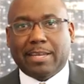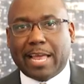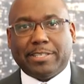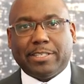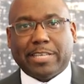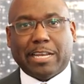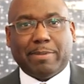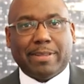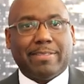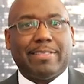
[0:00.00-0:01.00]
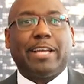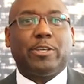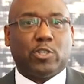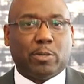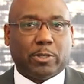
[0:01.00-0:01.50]
Ladies and gentlemen, thank
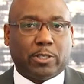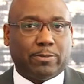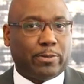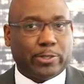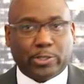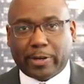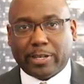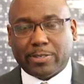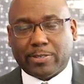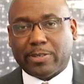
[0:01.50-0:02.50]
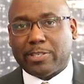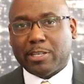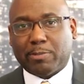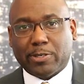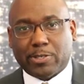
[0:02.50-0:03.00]
you so much for joining us on The
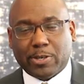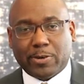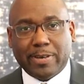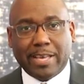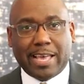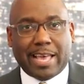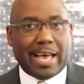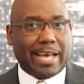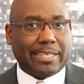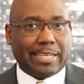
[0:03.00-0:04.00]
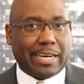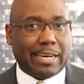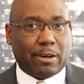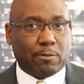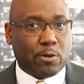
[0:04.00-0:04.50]
Sylbourne Show. And
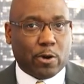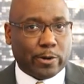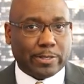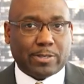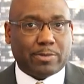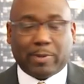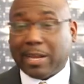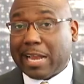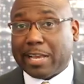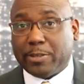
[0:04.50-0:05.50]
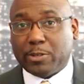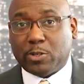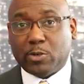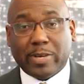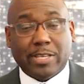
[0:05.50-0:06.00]
of course, what I'd like you to
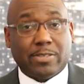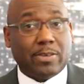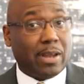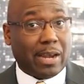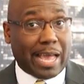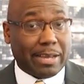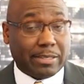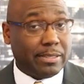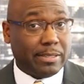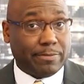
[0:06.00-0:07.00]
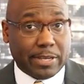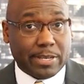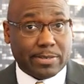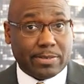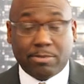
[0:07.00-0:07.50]
do is to like the
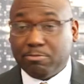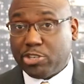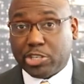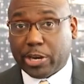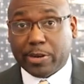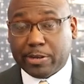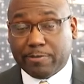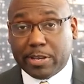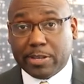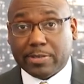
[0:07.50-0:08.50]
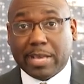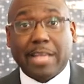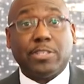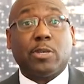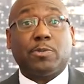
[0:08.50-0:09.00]
videos, share the videos,
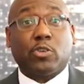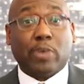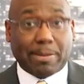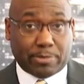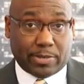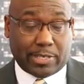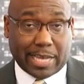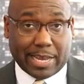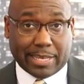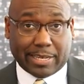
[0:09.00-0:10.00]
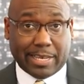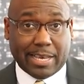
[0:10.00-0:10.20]
and subscribe to the channel.